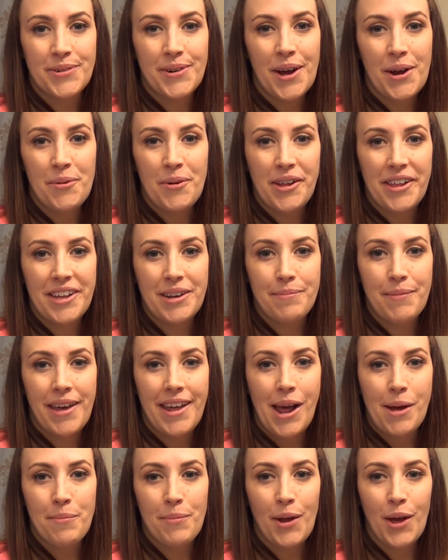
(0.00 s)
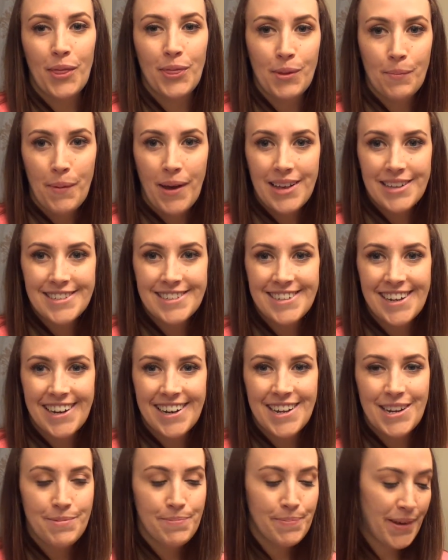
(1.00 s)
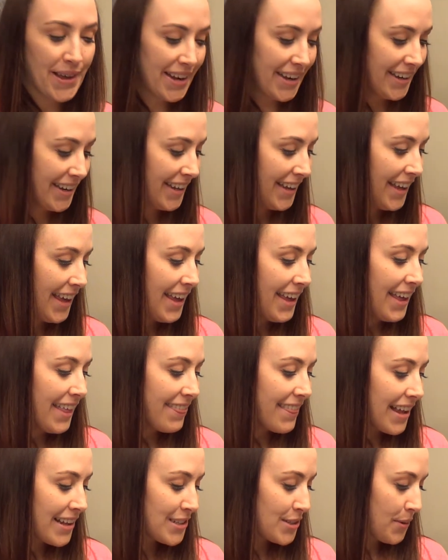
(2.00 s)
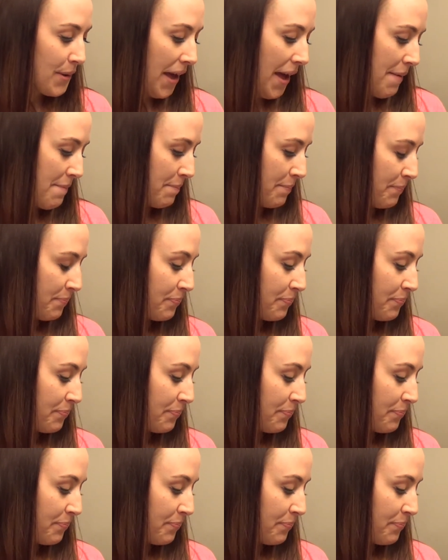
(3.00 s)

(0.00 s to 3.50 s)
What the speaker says: I will admit I'm not the best at it, but that's okay.